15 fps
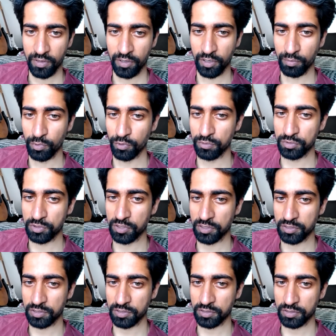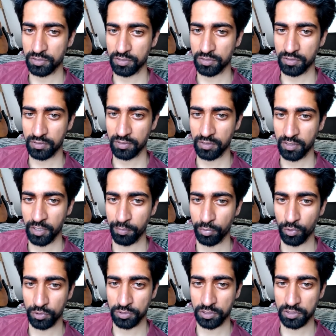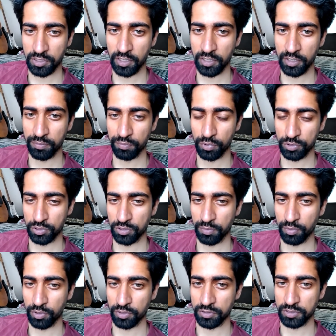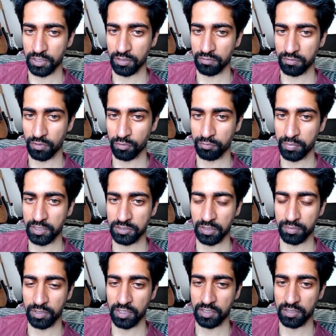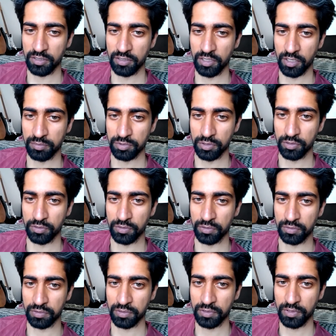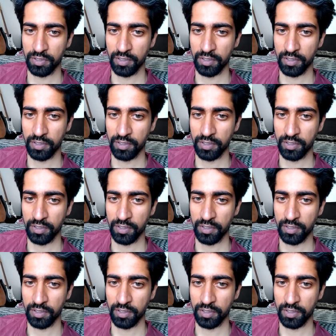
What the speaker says: removes this hypnosis that it imposes upon itself of being something other than the absolute truth.